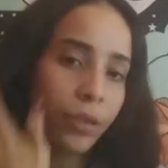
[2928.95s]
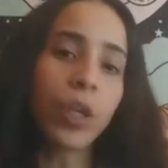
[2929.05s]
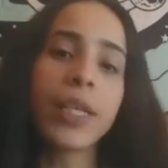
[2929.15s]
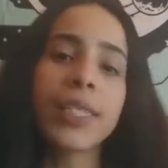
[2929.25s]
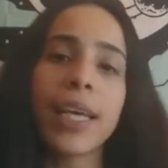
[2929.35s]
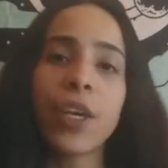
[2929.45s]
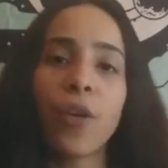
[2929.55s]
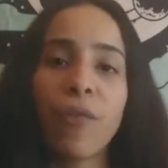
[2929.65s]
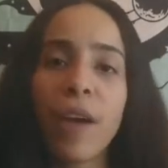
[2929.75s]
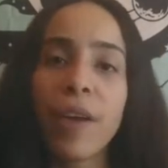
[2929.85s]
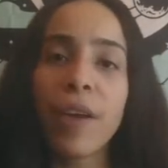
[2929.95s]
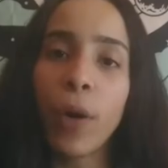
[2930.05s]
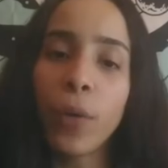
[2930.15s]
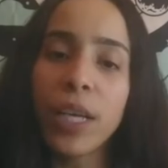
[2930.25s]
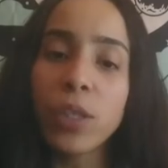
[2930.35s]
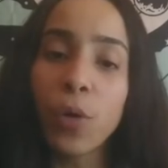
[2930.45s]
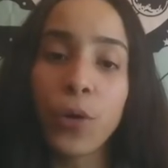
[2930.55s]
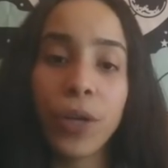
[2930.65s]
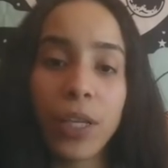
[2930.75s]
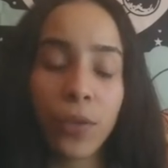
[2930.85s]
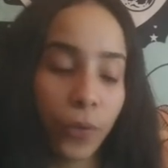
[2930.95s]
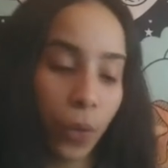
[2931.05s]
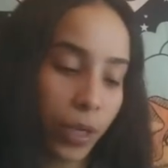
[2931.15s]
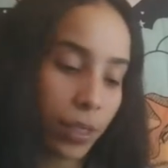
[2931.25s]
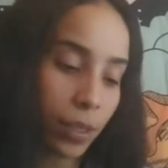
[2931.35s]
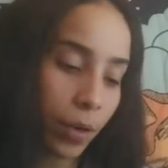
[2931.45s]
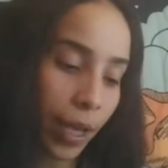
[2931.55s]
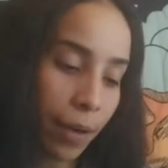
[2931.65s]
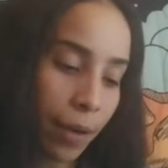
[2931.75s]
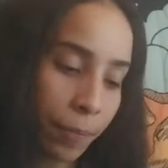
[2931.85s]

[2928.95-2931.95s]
So it's like you're very focused or you need to focus, okay?